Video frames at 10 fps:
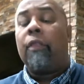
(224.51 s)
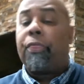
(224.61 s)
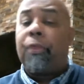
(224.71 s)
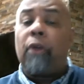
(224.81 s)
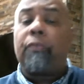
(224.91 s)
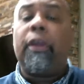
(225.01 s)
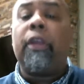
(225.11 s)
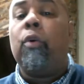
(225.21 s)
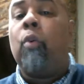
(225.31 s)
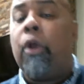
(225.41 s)
The third
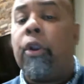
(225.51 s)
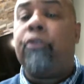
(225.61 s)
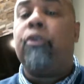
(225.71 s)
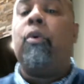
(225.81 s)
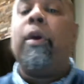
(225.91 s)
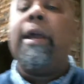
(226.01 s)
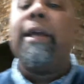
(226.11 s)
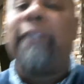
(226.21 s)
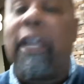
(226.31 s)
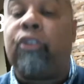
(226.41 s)
thing you want to do
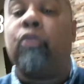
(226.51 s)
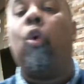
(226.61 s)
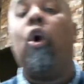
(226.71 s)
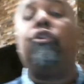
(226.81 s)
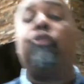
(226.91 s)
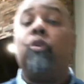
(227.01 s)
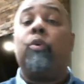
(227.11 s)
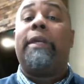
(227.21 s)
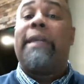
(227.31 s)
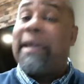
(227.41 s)
is that you want
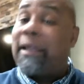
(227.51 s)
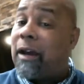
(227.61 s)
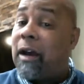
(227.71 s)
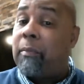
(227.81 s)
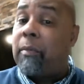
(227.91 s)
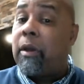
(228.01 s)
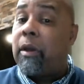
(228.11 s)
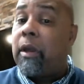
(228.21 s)
to get up,